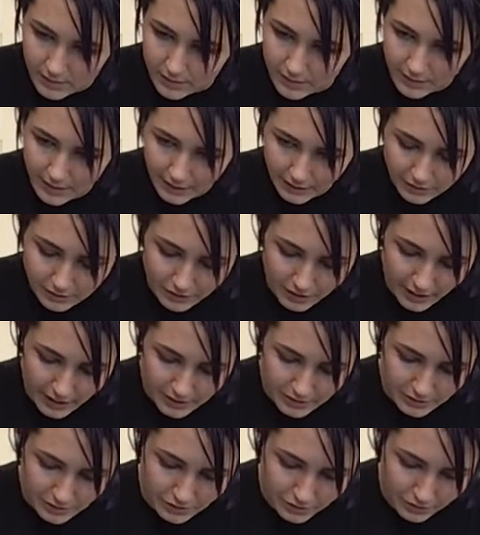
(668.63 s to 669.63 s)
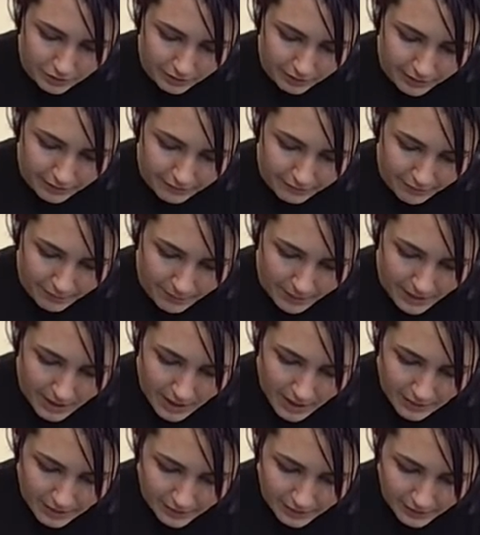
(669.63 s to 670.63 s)
extra hydrogen chloride from my
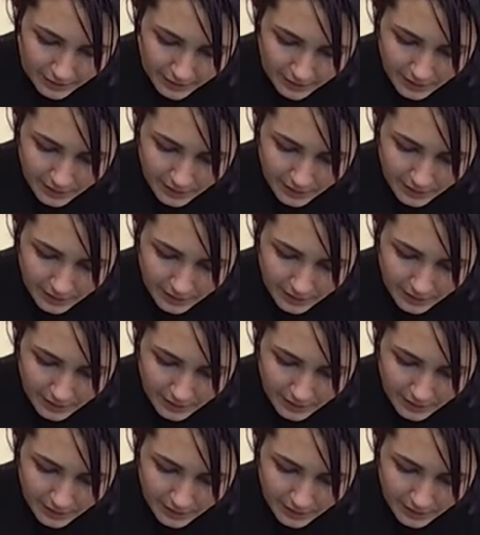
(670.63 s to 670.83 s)
other